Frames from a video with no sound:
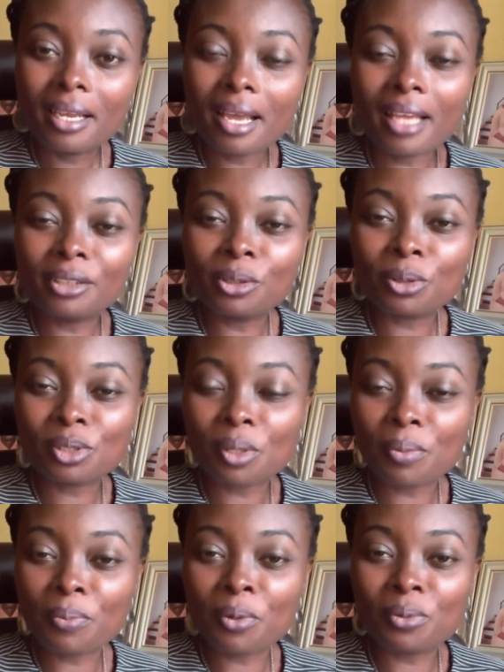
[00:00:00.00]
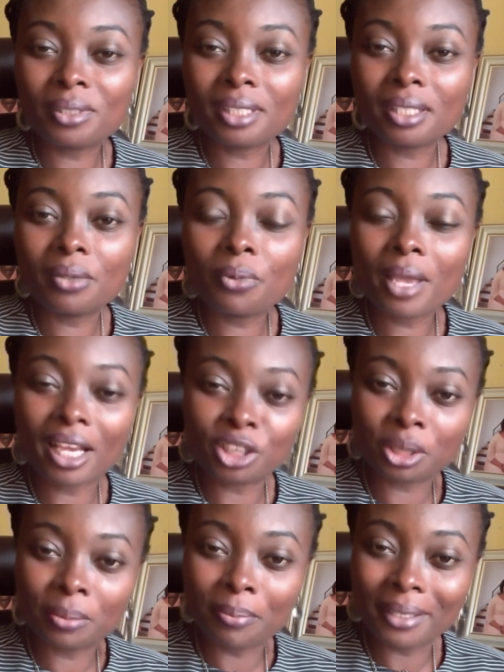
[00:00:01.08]
I know some people will say, where has
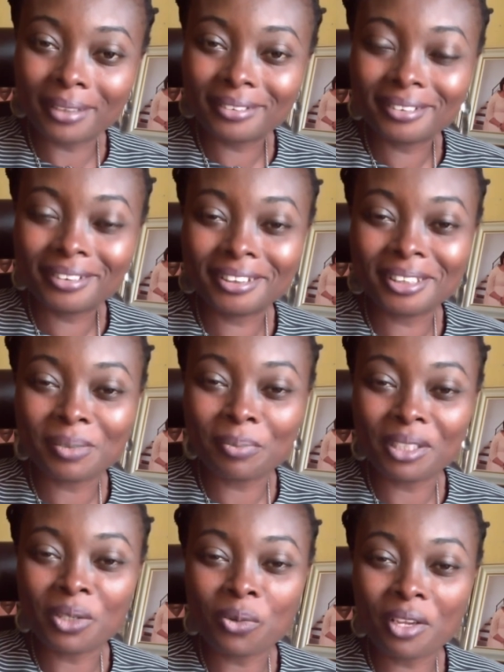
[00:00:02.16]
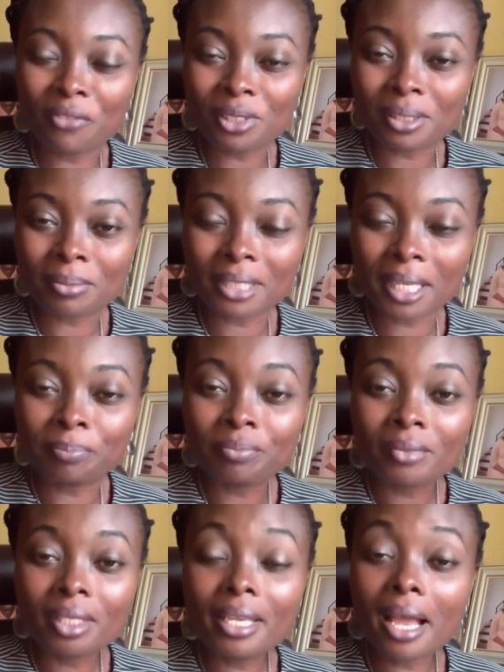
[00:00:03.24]
she been? She's been away for some time.
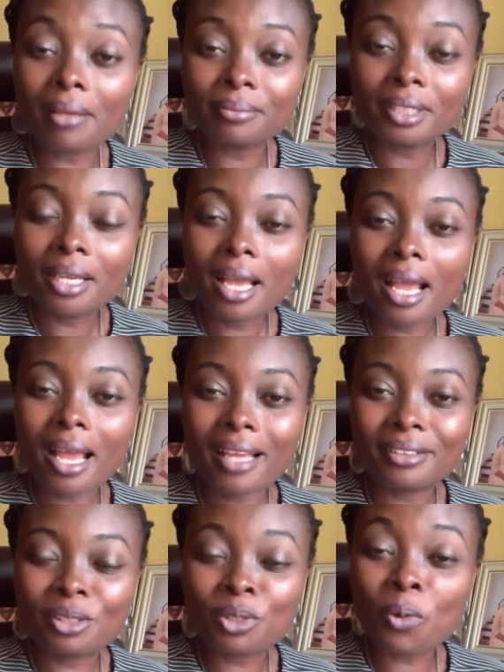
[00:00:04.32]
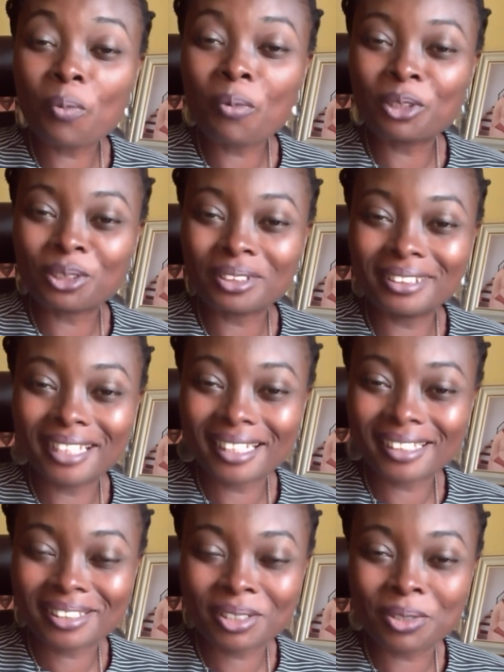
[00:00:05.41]
Yeah, I had so much on
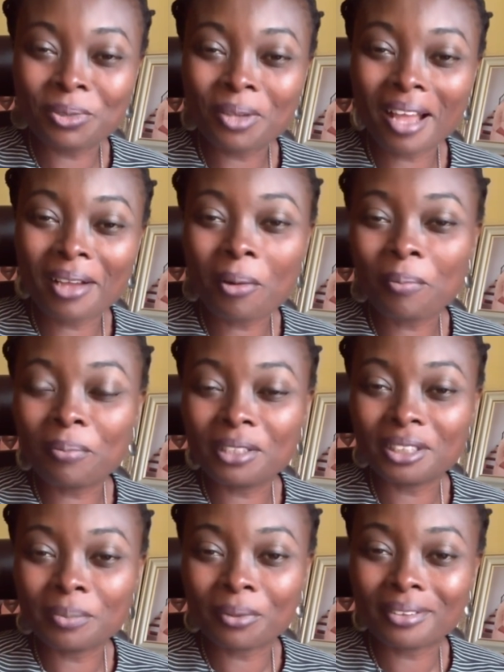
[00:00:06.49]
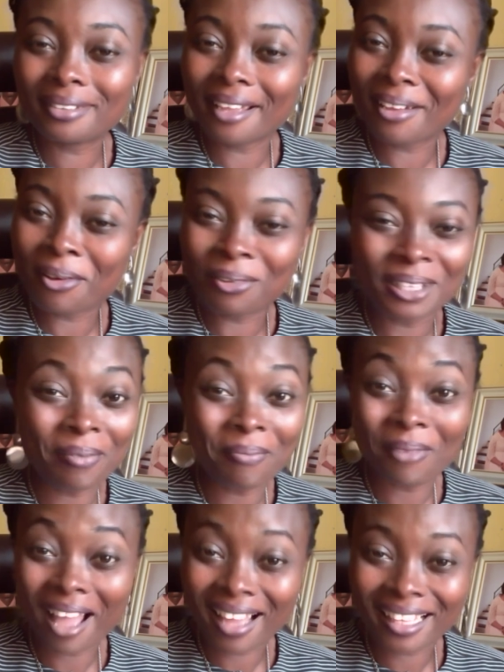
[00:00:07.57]
decks to accomplish, but thank God I'm
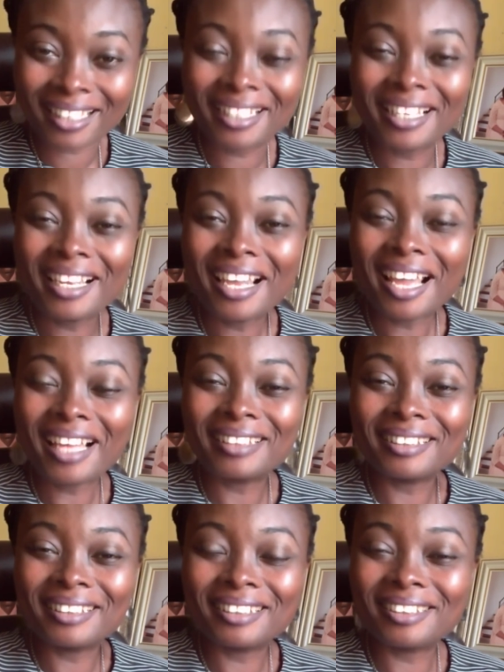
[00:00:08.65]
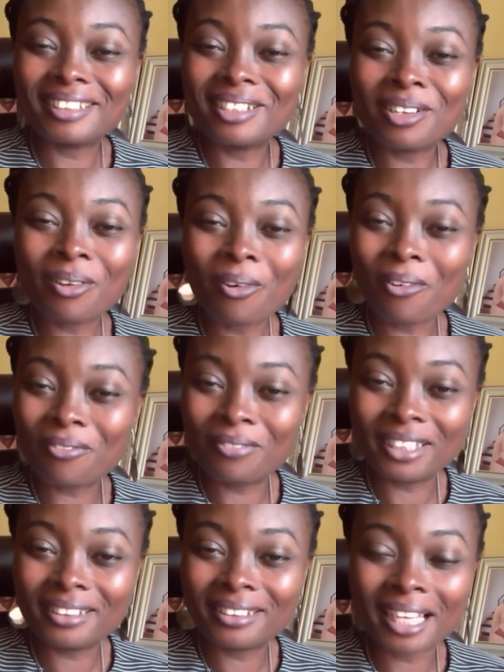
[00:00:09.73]
back. And it's a
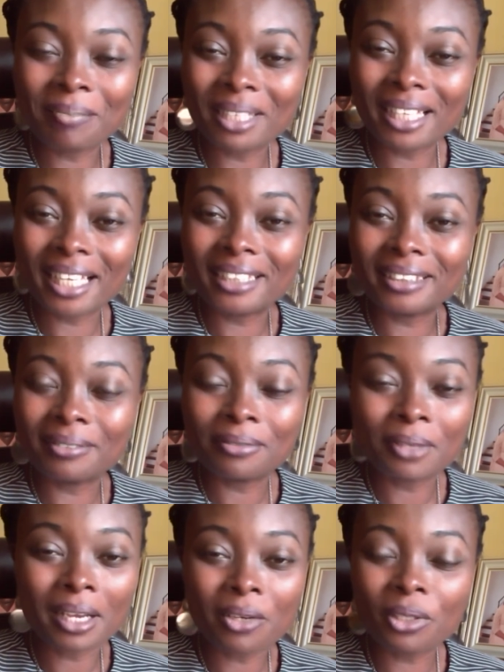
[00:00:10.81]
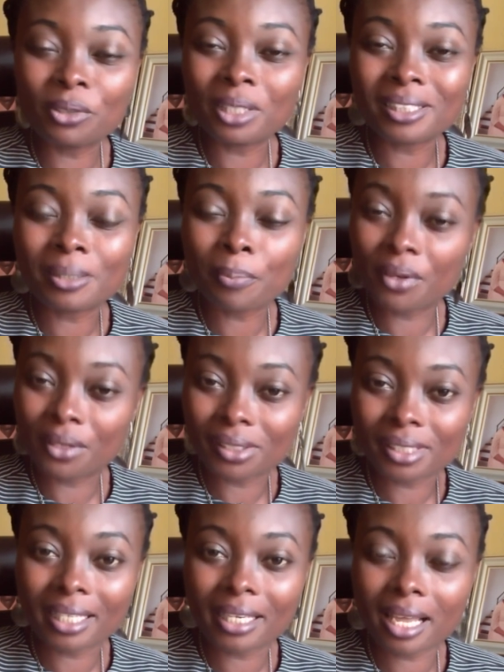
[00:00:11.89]
lovely time again we are going to experience
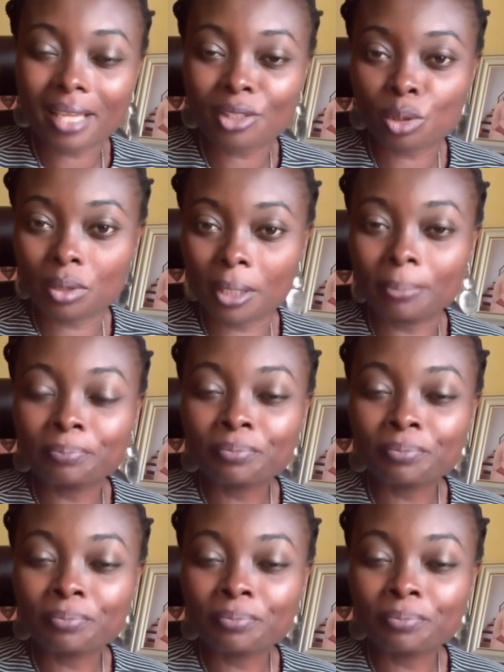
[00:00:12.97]
in class today.